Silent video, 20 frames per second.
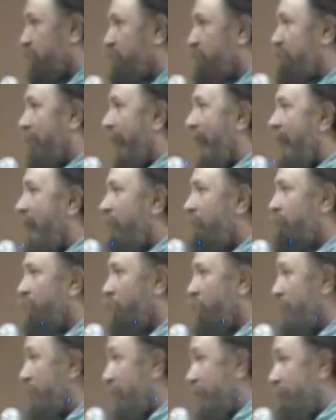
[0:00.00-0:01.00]
your
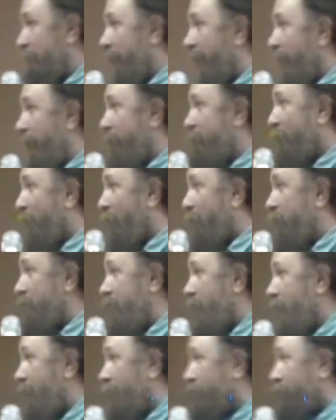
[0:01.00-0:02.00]
spouse. We've been married
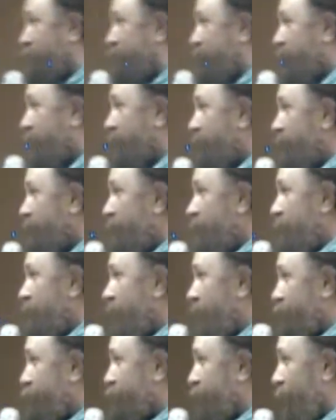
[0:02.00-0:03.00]
30 years and
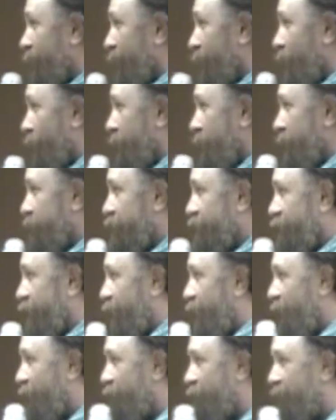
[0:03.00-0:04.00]
I'm still learning
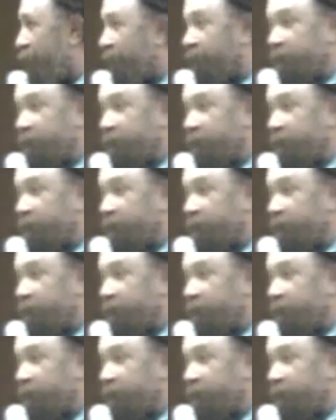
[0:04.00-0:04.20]
stuff.